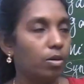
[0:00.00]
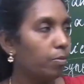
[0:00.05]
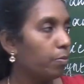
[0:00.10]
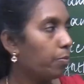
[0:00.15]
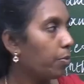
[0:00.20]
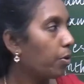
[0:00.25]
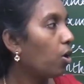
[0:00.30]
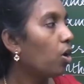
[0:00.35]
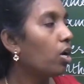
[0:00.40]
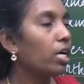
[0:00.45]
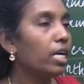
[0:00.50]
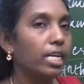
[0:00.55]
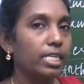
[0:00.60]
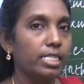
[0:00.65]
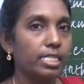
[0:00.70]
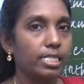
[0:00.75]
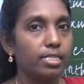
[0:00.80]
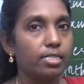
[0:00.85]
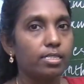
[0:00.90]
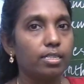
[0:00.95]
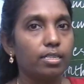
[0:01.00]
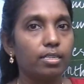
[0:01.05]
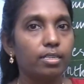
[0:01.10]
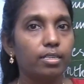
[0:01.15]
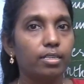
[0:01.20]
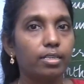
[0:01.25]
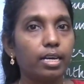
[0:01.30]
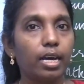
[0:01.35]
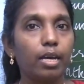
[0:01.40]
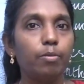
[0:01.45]
products
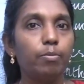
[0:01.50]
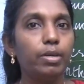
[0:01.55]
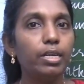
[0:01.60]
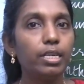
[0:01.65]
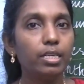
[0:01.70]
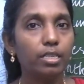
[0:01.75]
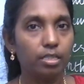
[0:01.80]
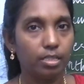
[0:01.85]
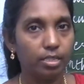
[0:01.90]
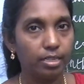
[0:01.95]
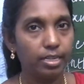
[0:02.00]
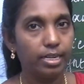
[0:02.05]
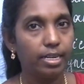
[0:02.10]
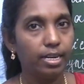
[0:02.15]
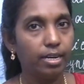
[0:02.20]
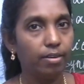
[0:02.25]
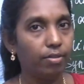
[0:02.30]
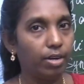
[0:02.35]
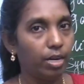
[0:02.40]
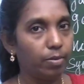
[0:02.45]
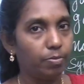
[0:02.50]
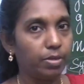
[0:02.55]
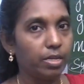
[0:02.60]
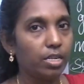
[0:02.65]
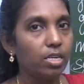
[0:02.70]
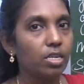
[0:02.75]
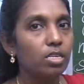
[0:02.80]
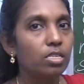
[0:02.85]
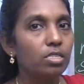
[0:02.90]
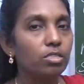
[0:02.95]
can be developed.
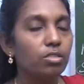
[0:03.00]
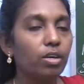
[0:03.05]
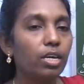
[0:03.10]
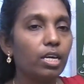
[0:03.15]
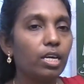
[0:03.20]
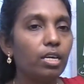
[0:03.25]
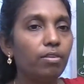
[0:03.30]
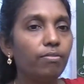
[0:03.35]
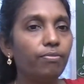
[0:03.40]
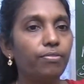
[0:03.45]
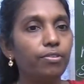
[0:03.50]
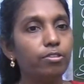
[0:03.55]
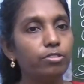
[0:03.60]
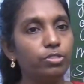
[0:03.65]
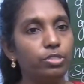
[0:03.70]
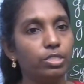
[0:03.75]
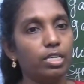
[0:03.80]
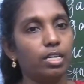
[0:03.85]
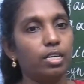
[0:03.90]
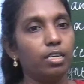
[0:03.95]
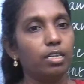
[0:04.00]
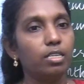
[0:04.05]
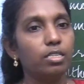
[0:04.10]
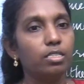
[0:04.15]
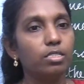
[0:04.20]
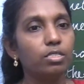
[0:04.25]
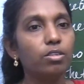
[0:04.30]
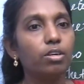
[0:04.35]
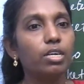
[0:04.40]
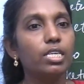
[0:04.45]
So, in future,
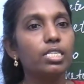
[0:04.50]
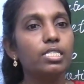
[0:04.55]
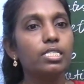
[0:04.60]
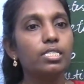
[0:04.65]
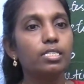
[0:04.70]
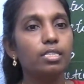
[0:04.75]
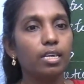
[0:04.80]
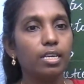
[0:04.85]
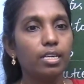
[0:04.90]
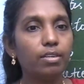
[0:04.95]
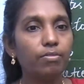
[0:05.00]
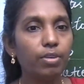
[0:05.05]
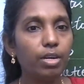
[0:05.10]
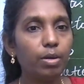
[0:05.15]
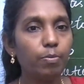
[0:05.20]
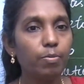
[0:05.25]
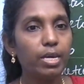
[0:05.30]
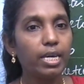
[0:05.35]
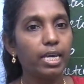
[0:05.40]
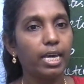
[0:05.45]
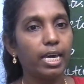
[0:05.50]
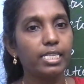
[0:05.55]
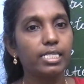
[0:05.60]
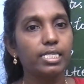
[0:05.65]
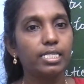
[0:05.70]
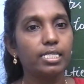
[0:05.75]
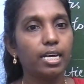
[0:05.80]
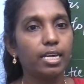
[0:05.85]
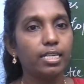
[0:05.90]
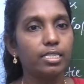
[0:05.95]
so it will be
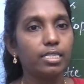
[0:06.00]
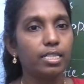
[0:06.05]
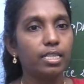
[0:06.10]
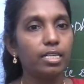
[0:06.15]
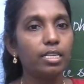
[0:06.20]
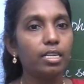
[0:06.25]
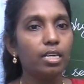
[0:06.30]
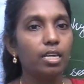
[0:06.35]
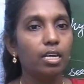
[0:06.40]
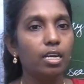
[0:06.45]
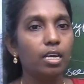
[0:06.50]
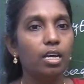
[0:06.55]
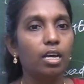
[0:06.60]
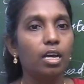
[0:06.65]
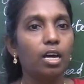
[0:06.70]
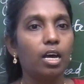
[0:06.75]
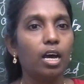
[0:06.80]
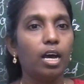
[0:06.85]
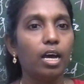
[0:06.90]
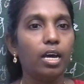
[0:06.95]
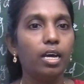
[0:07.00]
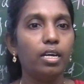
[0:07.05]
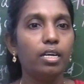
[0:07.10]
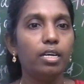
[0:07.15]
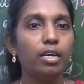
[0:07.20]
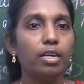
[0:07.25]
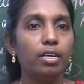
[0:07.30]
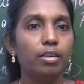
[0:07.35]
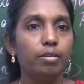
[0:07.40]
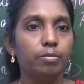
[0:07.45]
excited
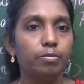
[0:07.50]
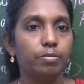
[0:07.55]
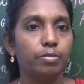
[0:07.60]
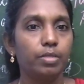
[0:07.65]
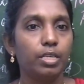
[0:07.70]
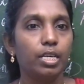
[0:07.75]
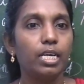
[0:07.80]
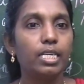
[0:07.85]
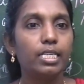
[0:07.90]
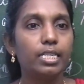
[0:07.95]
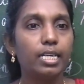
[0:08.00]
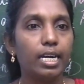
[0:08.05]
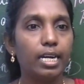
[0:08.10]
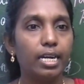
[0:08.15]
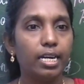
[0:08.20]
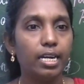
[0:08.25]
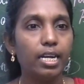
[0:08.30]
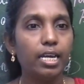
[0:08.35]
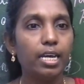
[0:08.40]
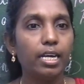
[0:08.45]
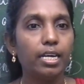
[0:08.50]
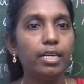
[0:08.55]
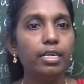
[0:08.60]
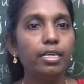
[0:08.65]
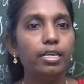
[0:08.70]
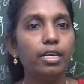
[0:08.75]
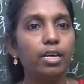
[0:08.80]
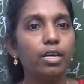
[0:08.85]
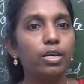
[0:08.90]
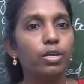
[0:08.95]
and it
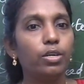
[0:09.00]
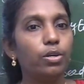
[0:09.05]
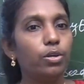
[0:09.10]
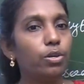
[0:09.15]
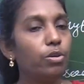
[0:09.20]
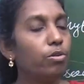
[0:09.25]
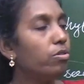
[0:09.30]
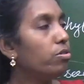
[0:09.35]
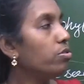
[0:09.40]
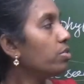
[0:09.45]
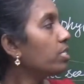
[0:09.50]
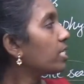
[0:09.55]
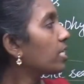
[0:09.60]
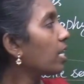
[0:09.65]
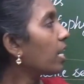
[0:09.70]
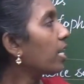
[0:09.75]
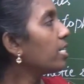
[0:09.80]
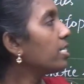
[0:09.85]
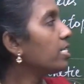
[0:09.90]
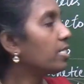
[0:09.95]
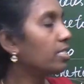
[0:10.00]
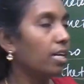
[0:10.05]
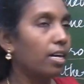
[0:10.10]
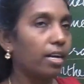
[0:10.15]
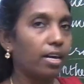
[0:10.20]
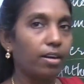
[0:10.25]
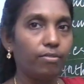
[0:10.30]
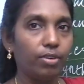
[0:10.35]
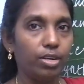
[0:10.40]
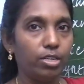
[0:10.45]
lead new science
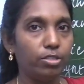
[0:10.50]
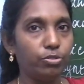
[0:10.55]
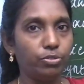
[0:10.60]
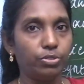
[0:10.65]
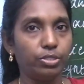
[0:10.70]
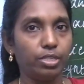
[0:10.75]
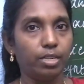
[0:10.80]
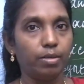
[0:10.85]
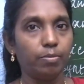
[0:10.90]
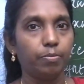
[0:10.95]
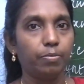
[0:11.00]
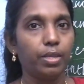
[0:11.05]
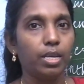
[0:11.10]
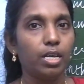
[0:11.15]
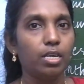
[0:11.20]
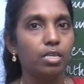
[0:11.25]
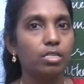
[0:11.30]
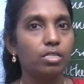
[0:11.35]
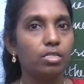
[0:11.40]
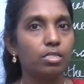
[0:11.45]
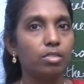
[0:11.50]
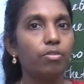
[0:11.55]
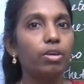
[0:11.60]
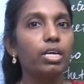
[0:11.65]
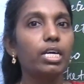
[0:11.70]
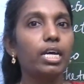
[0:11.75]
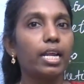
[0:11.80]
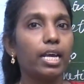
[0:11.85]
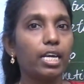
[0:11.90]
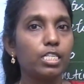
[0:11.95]
revolution. So, we
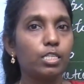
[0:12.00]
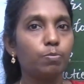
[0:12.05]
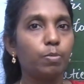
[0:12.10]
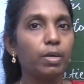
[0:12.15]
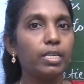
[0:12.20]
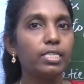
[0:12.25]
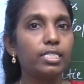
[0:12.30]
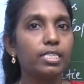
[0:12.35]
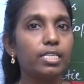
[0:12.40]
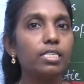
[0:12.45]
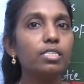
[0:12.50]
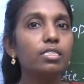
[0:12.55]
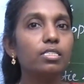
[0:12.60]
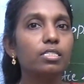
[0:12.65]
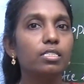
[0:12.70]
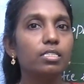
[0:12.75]
can expect a